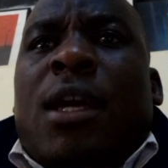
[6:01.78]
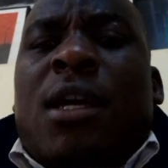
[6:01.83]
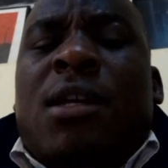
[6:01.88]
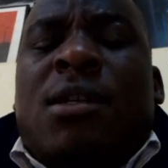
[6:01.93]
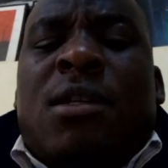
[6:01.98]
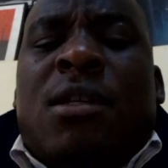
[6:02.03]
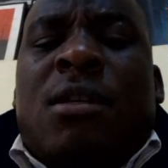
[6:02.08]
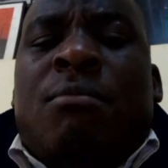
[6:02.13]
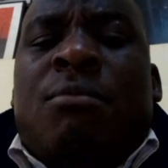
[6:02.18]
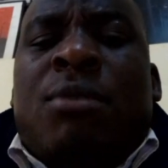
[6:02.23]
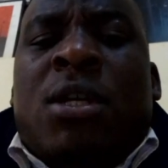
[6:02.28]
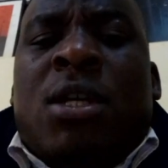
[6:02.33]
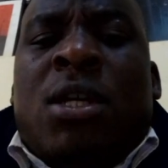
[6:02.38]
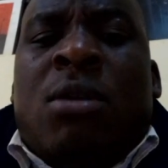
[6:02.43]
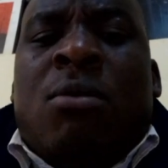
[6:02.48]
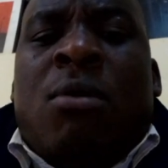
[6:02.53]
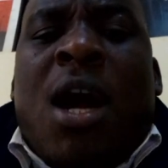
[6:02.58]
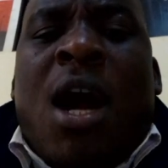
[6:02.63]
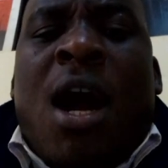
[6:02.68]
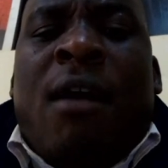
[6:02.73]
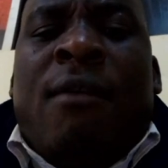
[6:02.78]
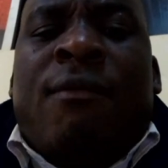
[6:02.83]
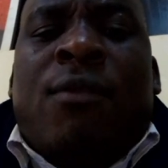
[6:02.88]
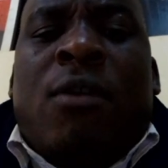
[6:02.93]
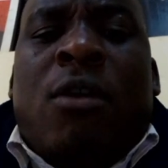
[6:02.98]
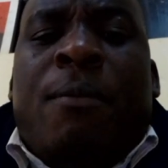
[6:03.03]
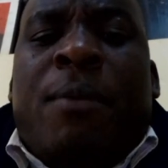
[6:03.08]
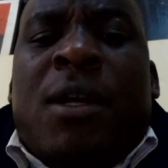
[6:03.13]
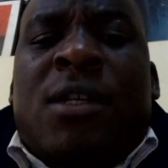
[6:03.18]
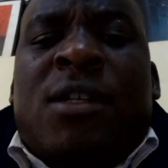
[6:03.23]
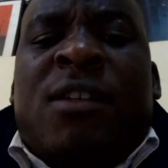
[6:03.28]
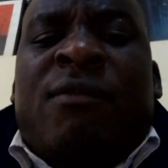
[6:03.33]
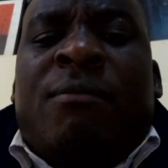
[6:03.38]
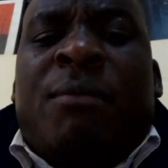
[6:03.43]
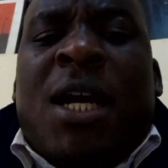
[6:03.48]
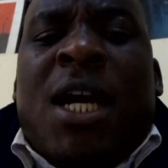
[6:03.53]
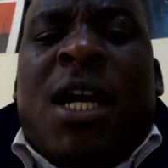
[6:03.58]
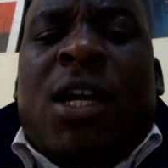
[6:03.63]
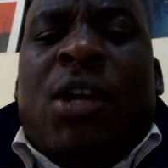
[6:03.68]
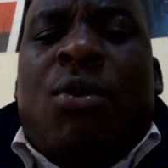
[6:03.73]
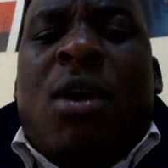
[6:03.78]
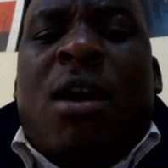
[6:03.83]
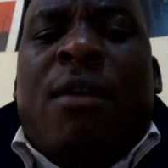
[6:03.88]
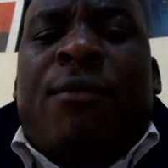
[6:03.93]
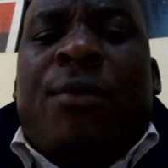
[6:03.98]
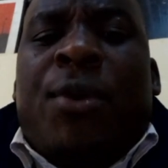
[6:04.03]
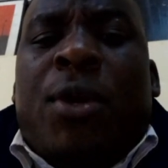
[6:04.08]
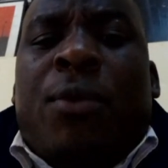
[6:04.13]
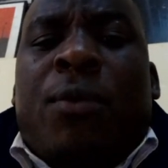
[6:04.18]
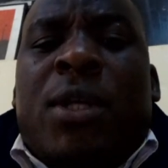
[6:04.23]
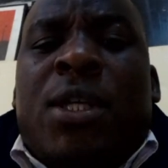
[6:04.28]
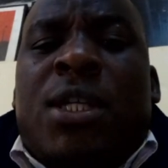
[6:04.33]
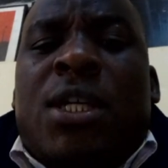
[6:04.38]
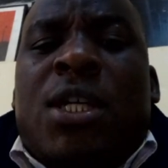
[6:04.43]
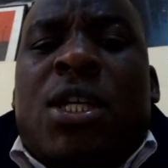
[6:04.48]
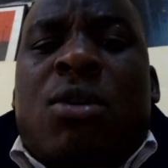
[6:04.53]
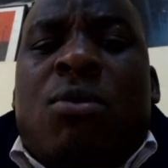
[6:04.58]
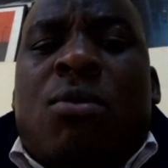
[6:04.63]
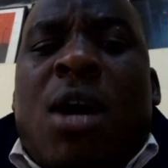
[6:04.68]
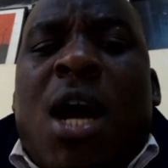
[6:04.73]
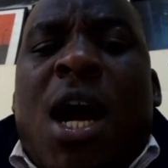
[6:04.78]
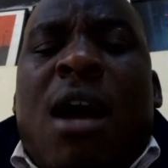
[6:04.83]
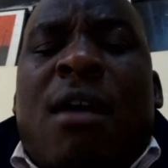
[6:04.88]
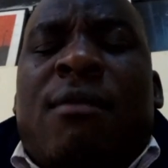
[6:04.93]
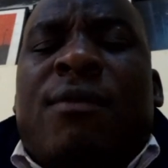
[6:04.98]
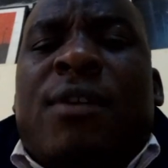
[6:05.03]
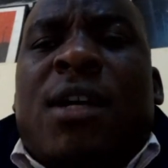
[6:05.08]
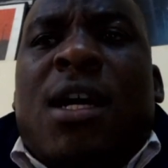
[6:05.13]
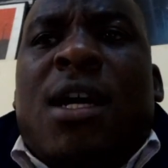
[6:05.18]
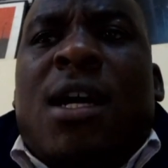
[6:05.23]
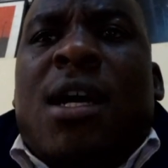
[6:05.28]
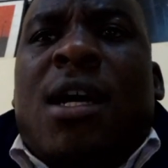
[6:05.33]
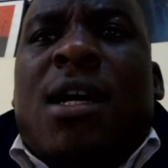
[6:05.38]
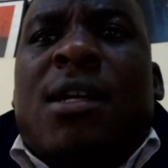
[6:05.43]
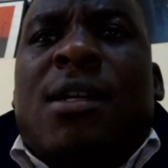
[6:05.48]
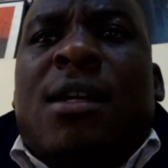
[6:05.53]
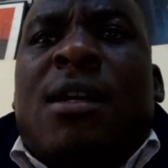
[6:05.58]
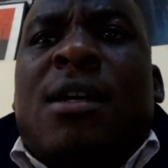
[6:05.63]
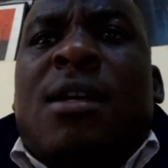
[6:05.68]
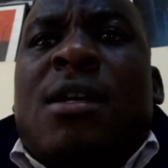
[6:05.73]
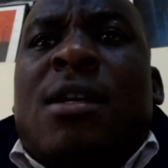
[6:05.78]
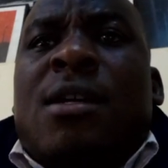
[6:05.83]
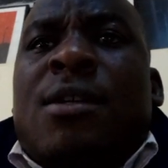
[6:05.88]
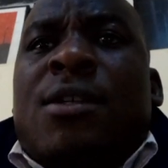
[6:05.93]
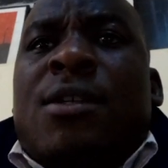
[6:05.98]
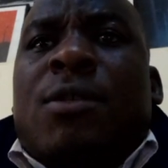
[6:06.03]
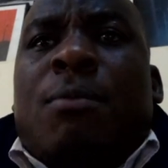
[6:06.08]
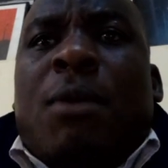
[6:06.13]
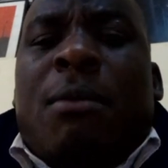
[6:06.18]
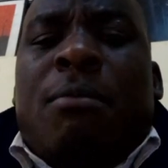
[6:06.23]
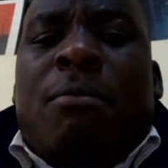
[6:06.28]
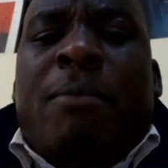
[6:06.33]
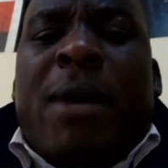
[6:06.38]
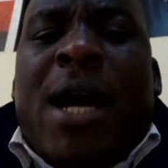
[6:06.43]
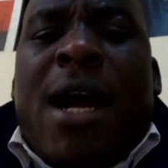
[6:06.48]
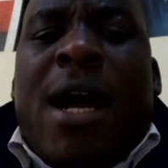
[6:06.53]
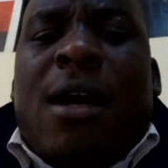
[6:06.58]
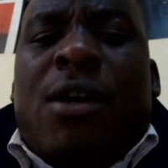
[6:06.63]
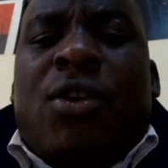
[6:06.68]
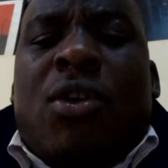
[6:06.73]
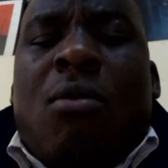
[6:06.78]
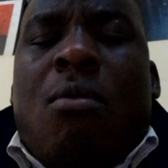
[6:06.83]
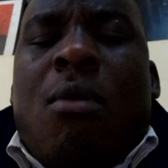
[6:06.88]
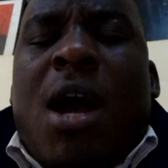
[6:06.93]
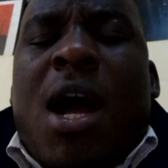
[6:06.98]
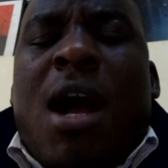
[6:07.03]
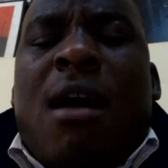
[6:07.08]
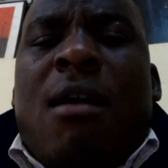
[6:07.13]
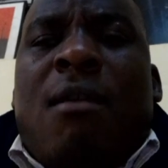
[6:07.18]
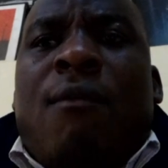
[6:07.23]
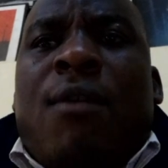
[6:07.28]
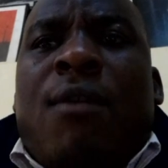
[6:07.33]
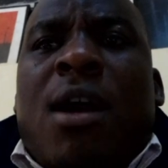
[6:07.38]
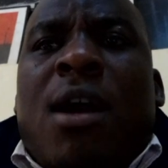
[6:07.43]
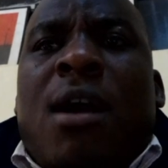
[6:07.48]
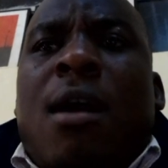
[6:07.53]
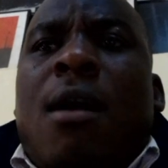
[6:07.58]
KCB, you have Cooperative Bank, you have Equity, you have Smith Bank, you have